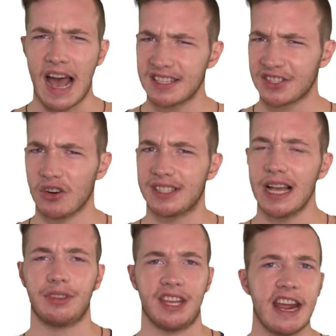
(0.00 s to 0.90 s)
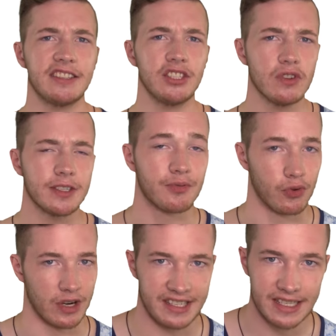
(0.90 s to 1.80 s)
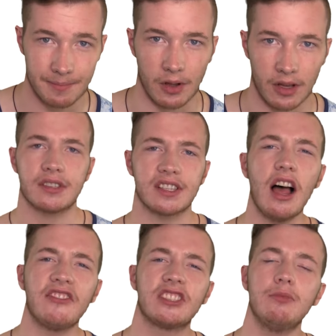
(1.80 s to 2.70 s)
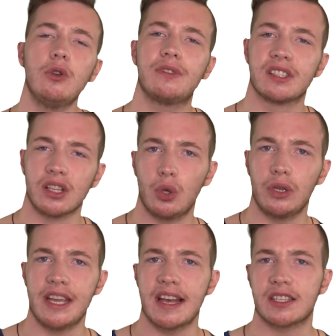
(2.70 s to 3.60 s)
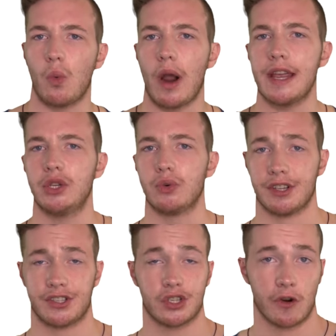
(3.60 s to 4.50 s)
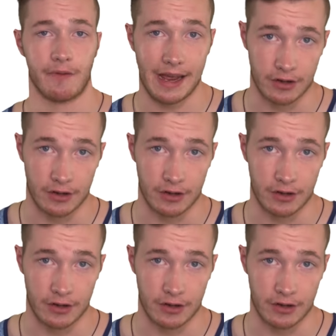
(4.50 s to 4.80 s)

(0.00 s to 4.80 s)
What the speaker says: As it turns out, the answer is pretty simple. Sloths move slowly as a way to conserve